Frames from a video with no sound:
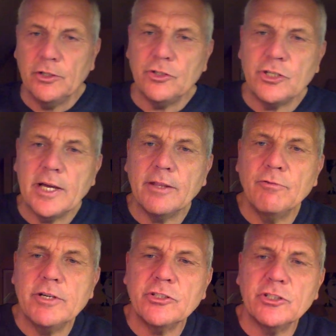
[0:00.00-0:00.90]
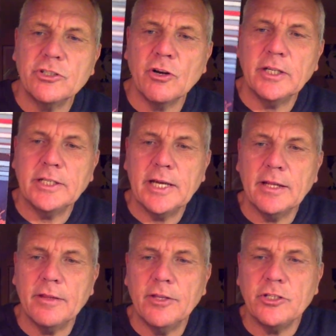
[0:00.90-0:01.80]
You see how the wrists are tied
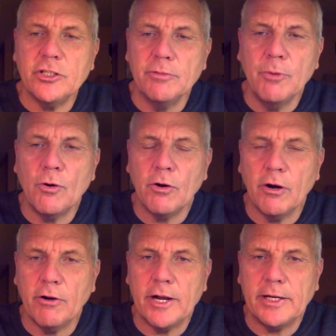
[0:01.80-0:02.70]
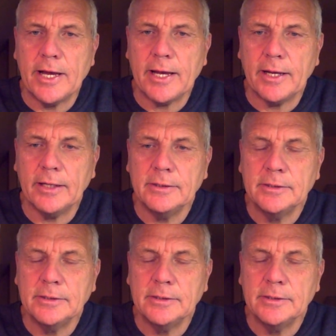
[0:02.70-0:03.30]
together? This is the Morgan Greer deck.